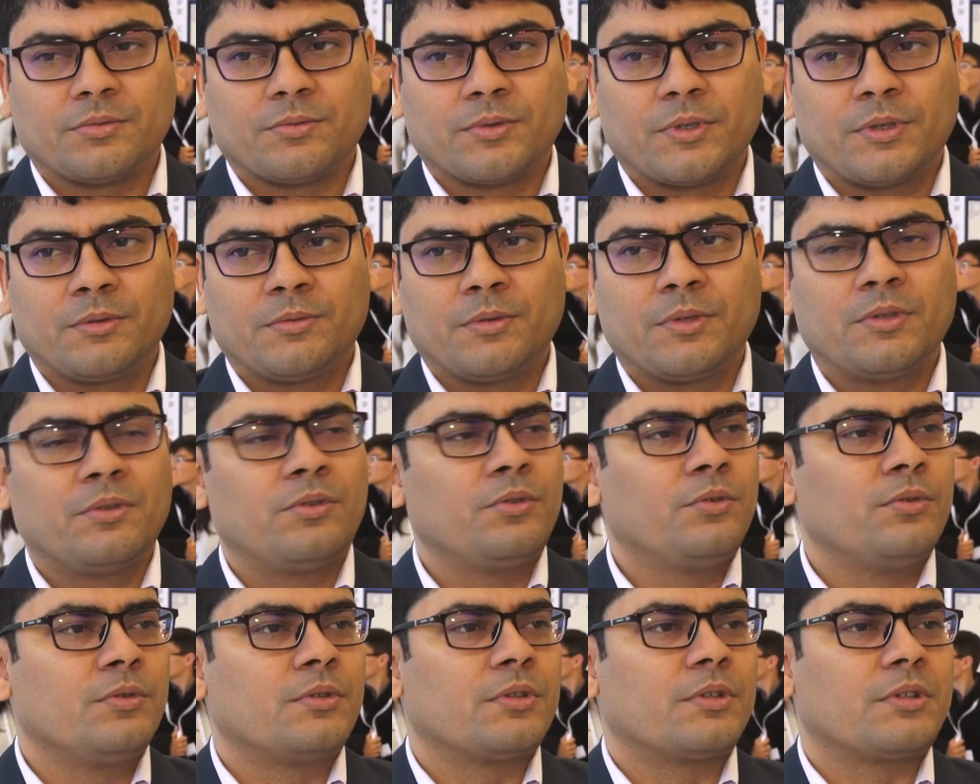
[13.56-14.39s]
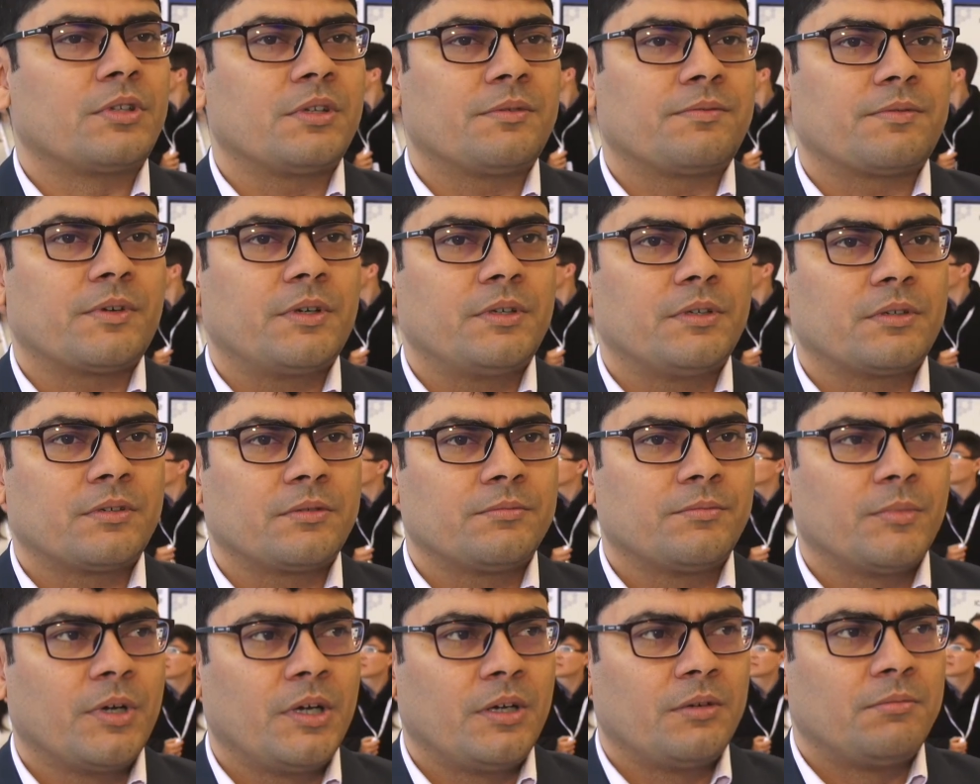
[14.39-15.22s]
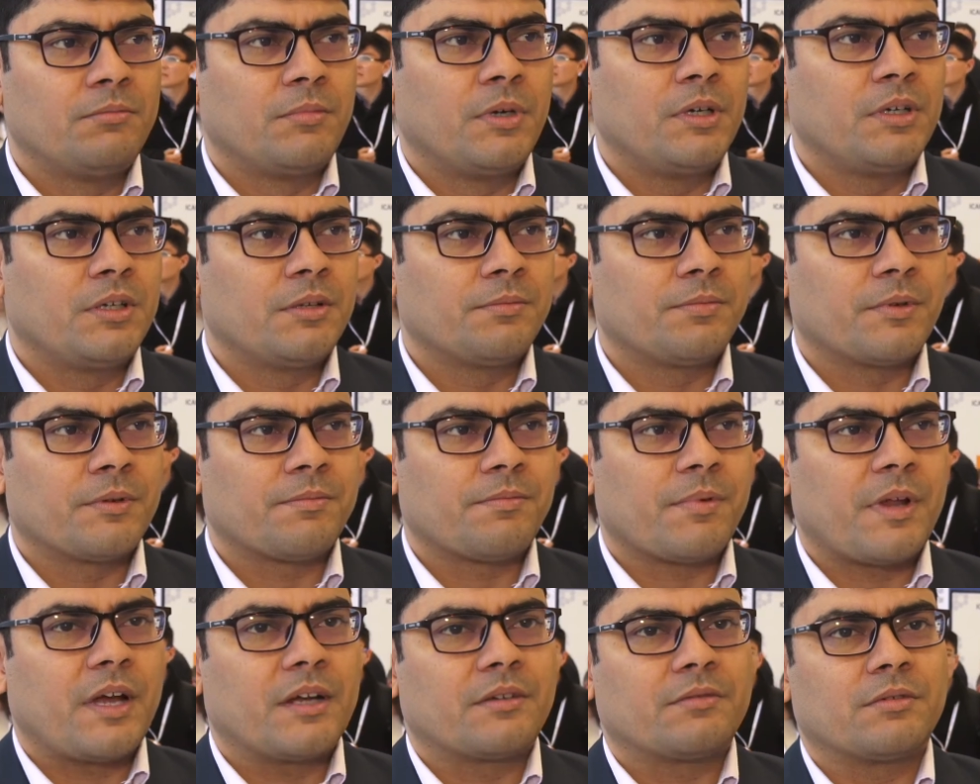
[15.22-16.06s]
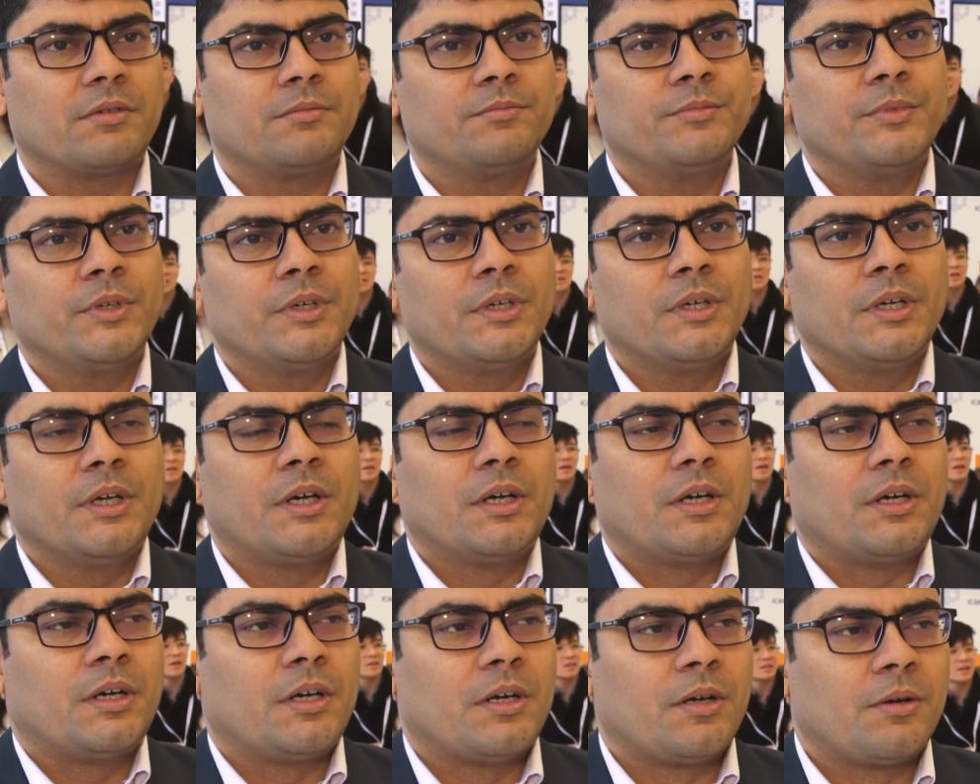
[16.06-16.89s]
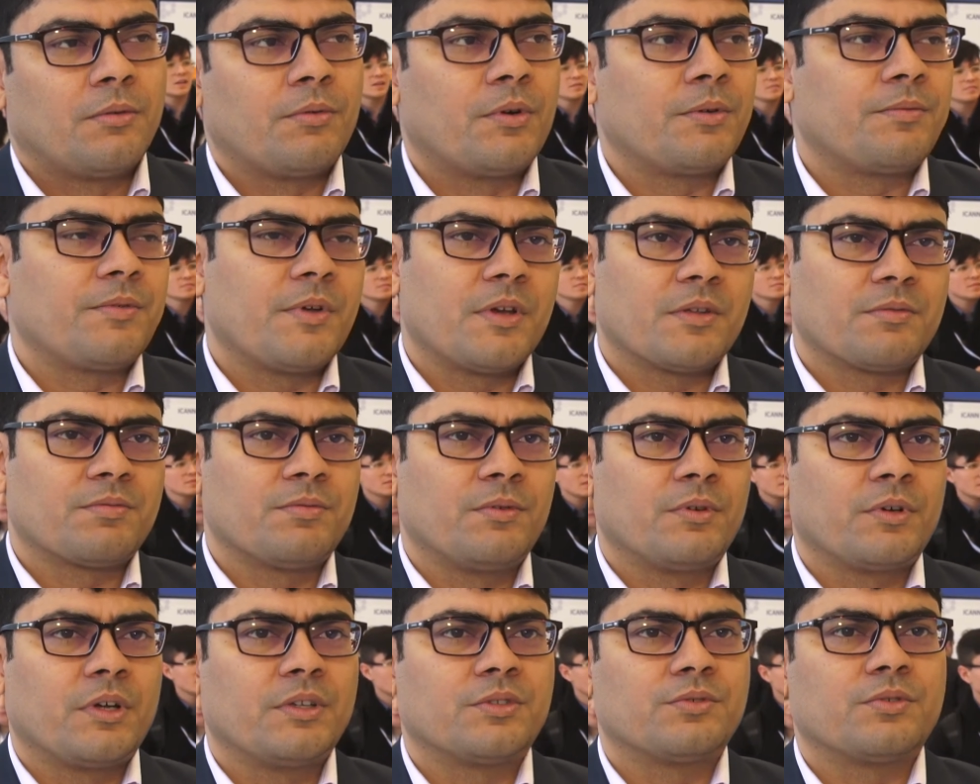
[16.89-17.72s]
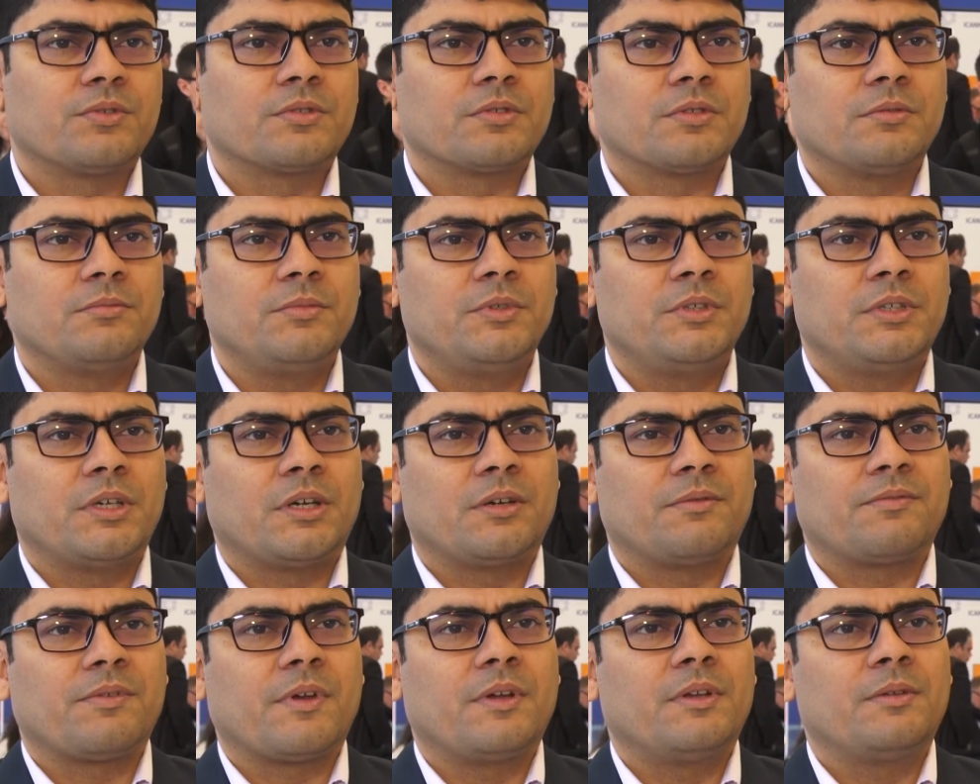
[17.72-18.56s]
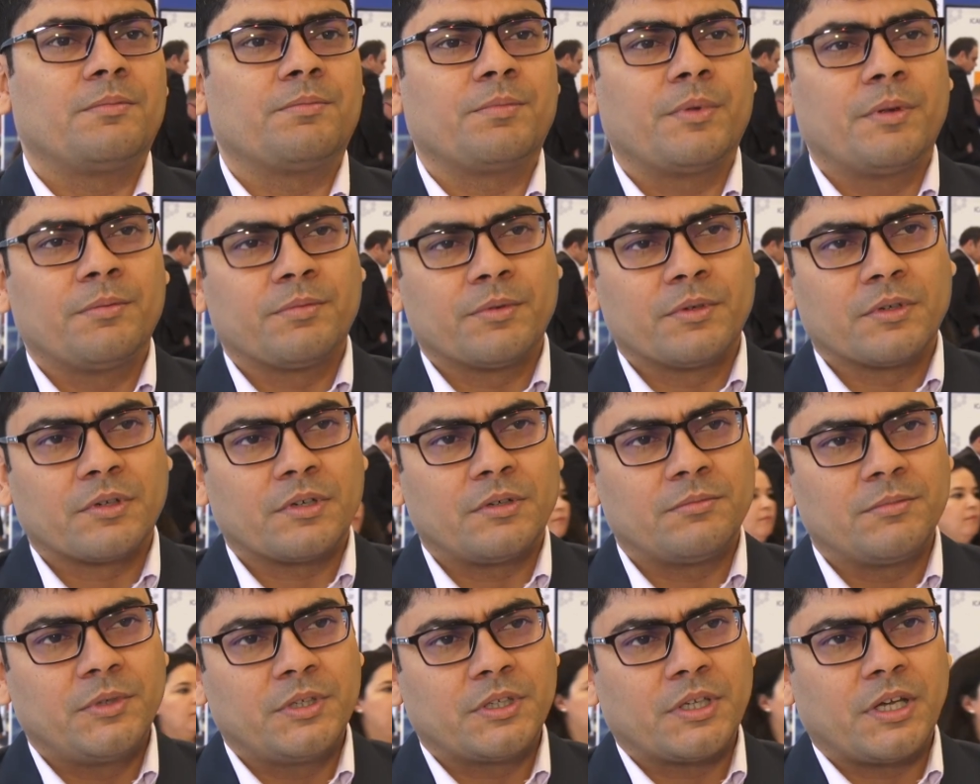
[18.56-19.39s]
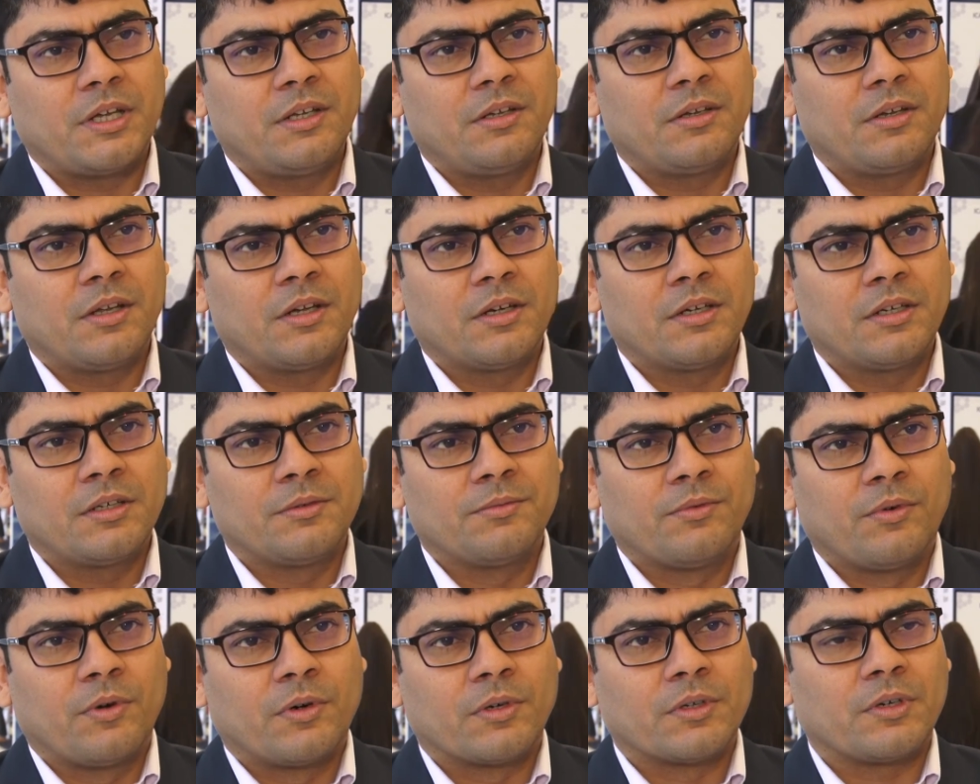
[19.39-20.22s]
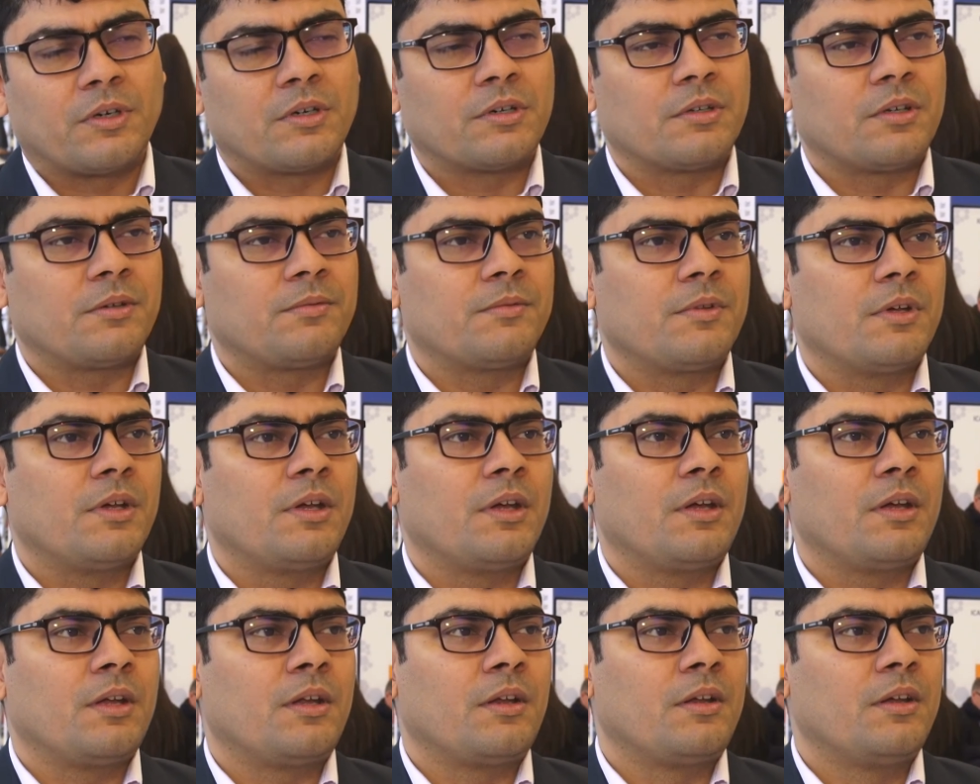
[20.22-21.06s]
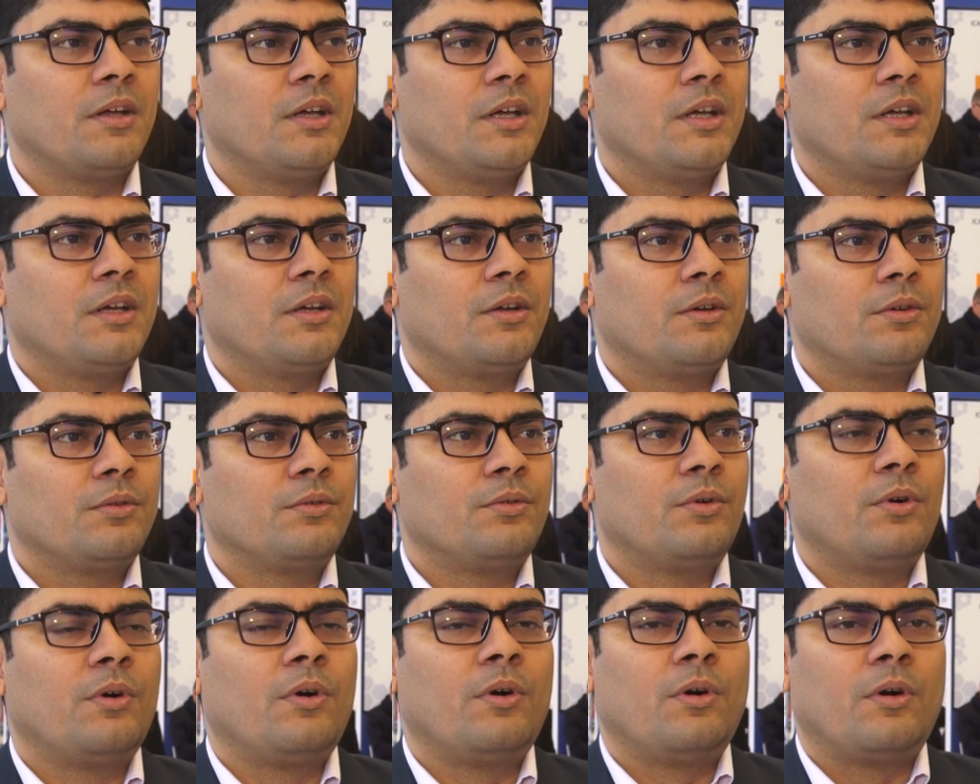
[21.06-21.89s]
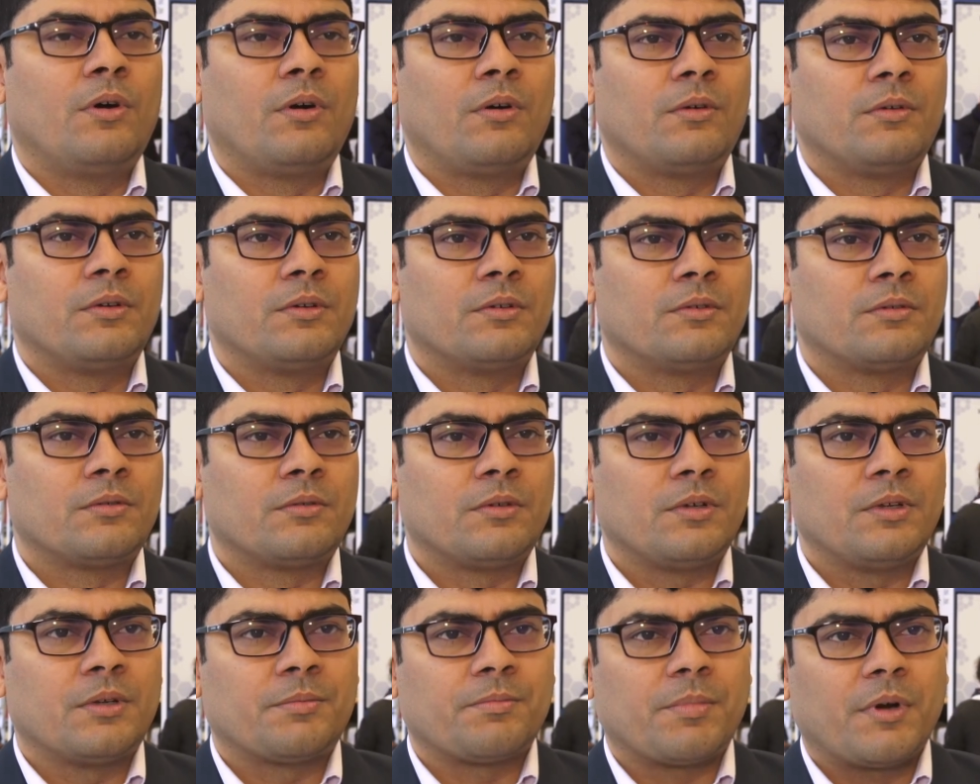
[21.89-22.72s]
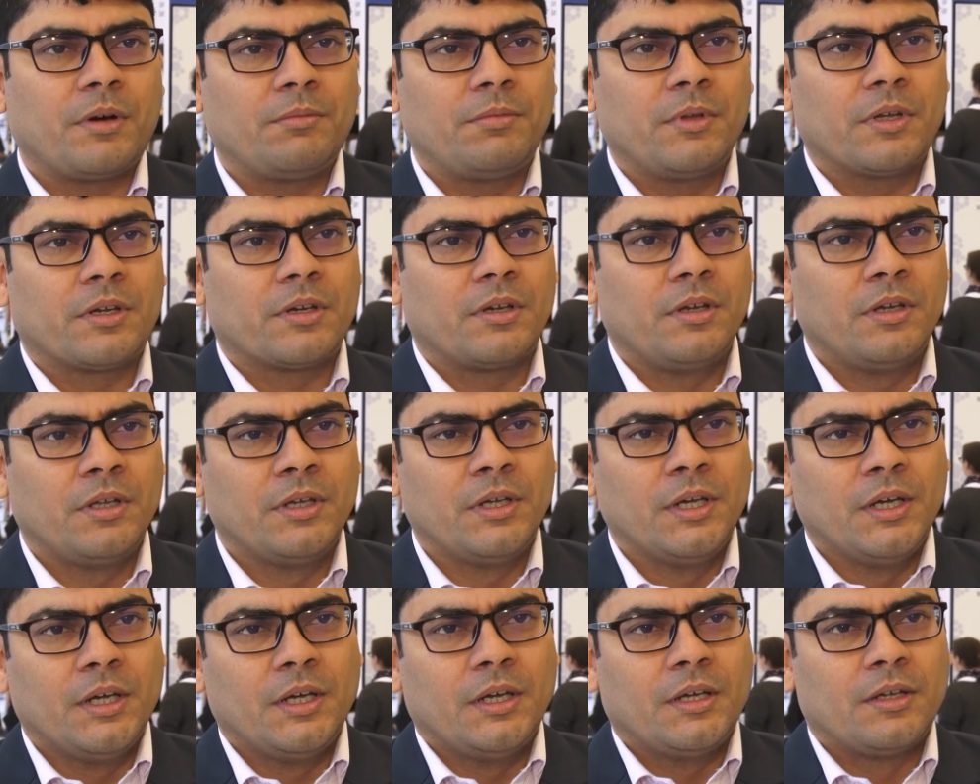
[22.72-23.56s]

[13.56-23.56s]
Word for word: where we use a different multiple platform uh, where Facebook and social media, if any people comment any negative word or if they go, you know, in a publicly,